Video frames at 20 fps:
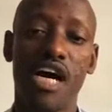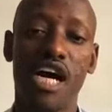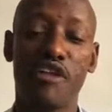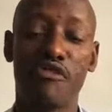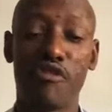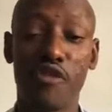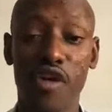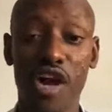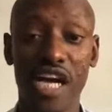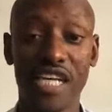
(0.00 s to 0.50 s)

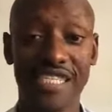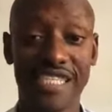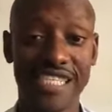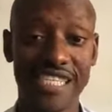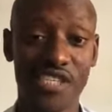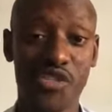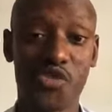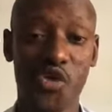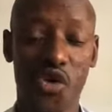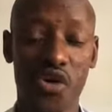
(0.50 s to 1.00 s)
focus
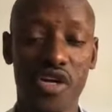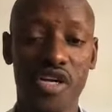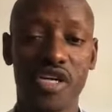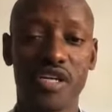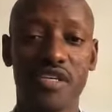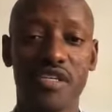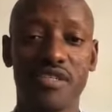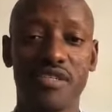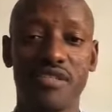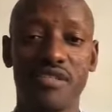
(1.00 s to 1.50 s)
this talk
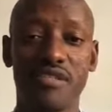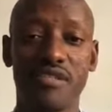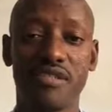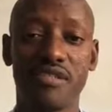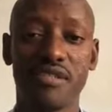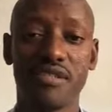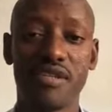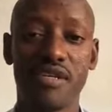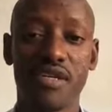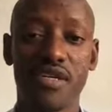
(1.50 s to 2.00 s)

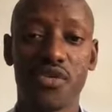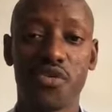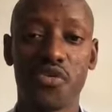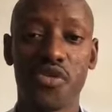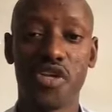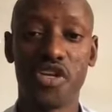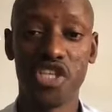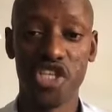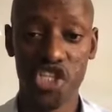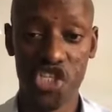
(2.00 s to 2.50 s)
to
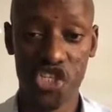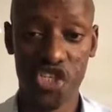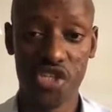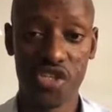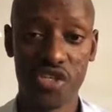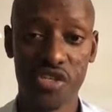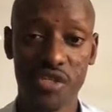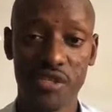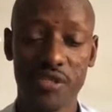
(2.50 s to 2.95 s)
the niche